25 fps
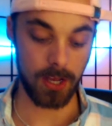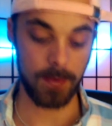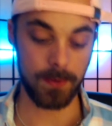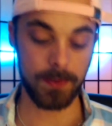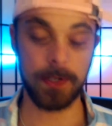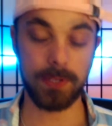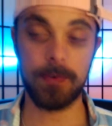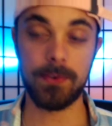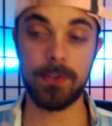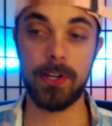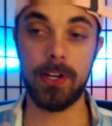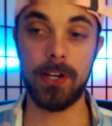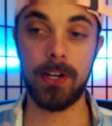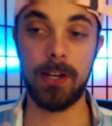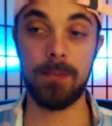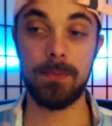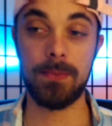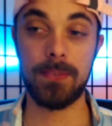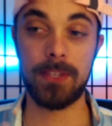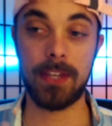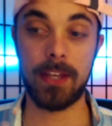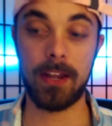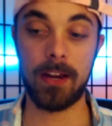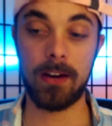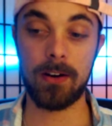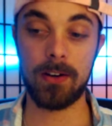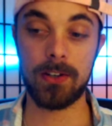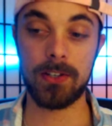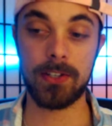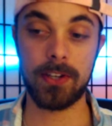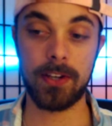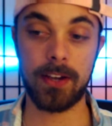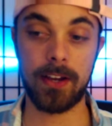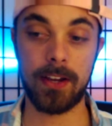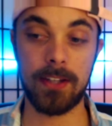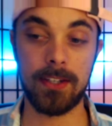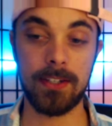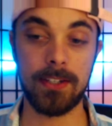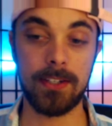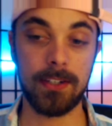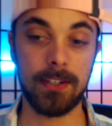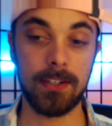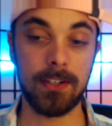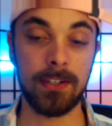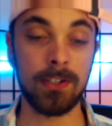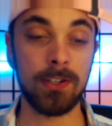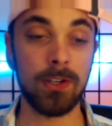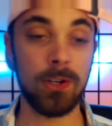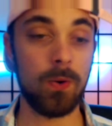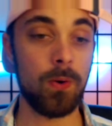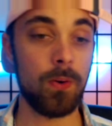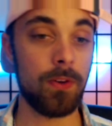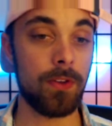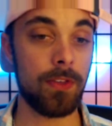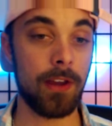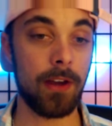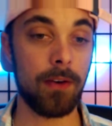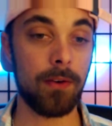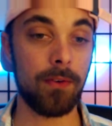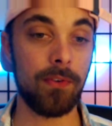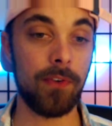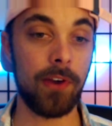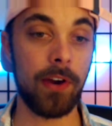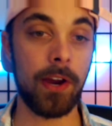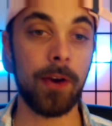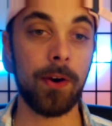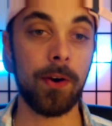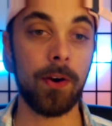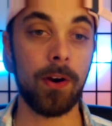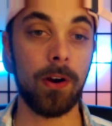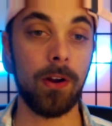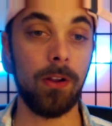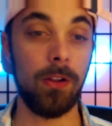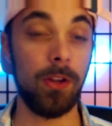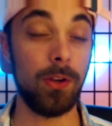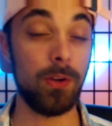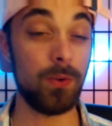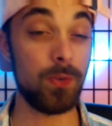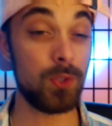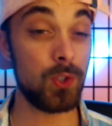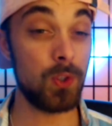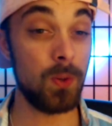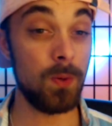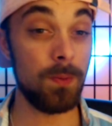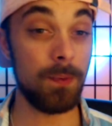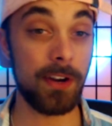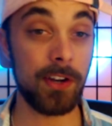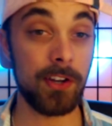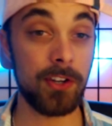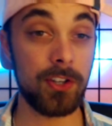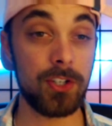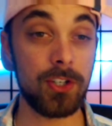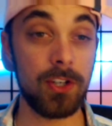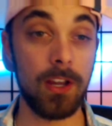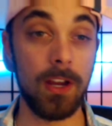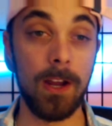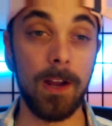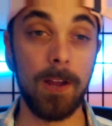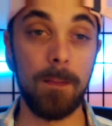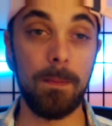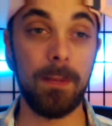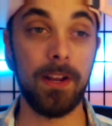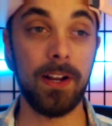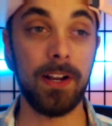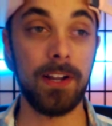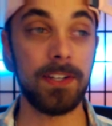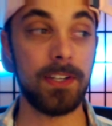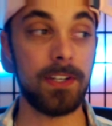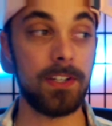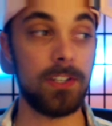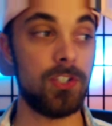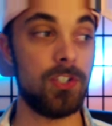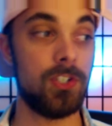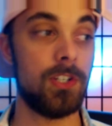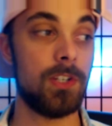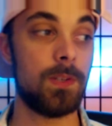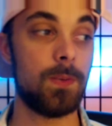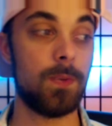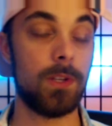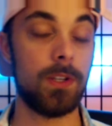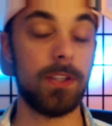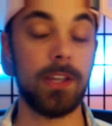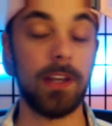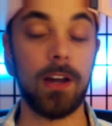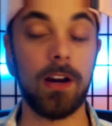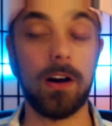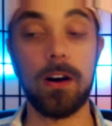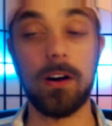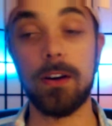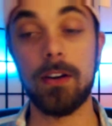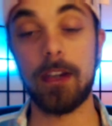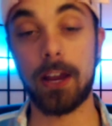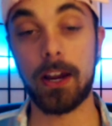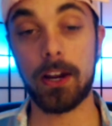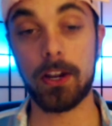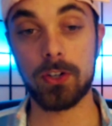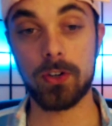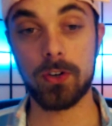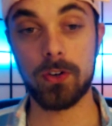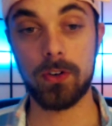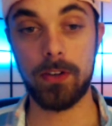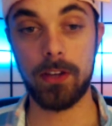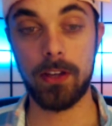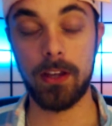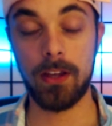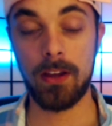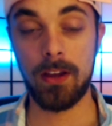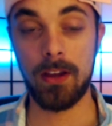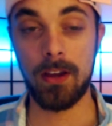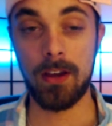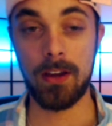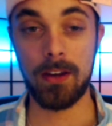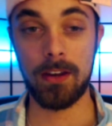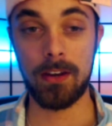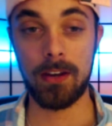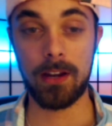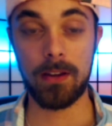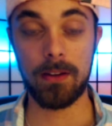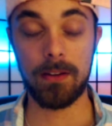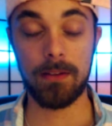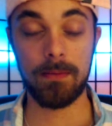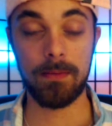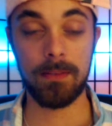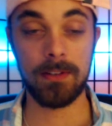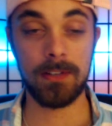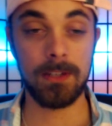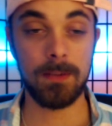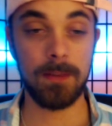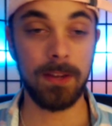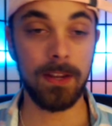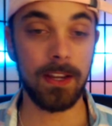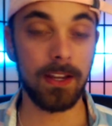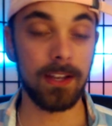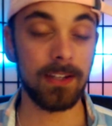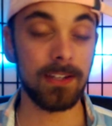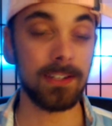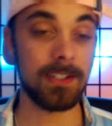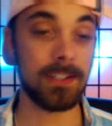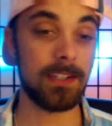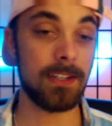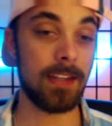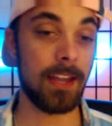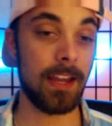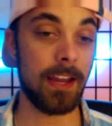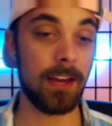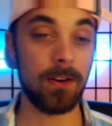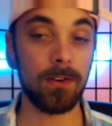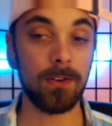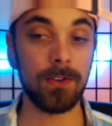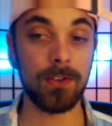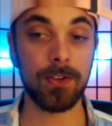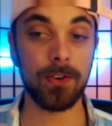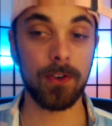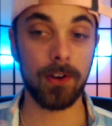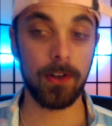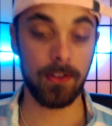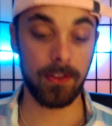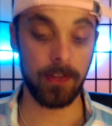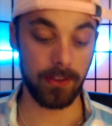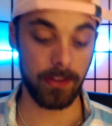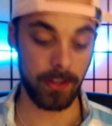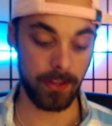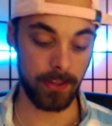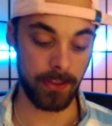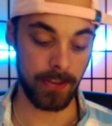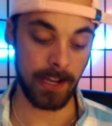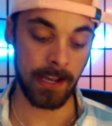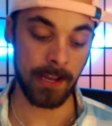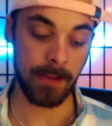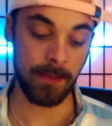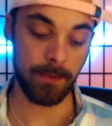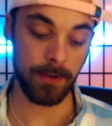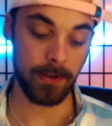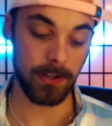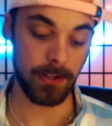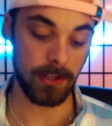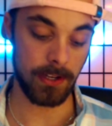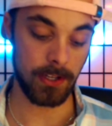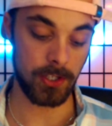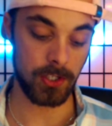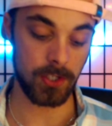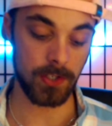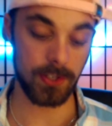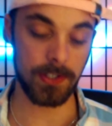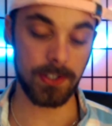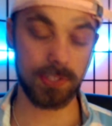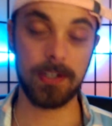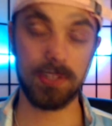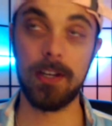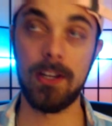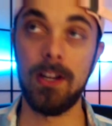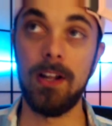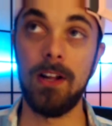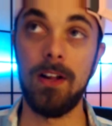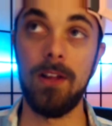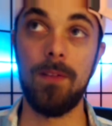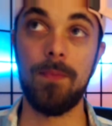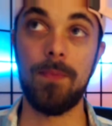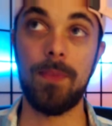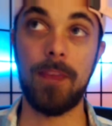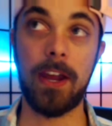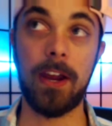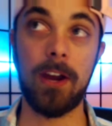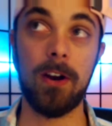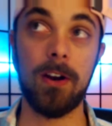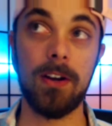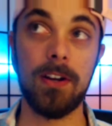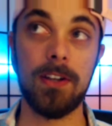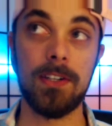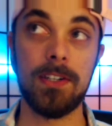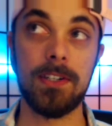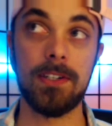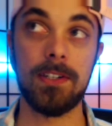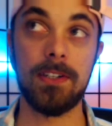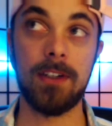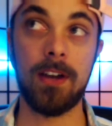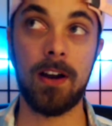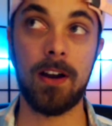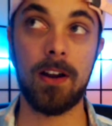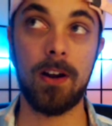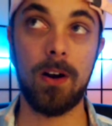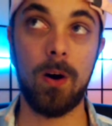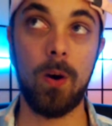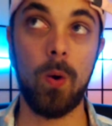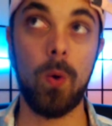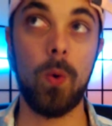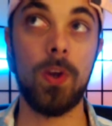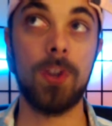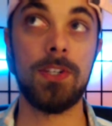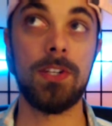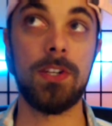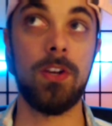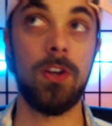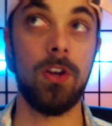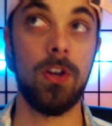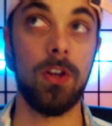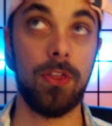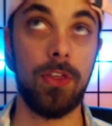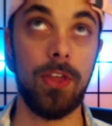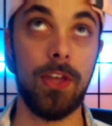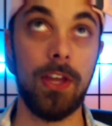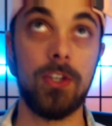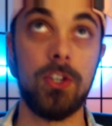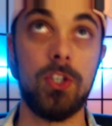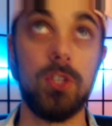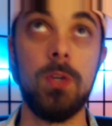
Sometimes the air signs stoke that fire a little too much because it's just what they are naturally. Not to be instigators or anything like that, they're just Air is not always a good thing.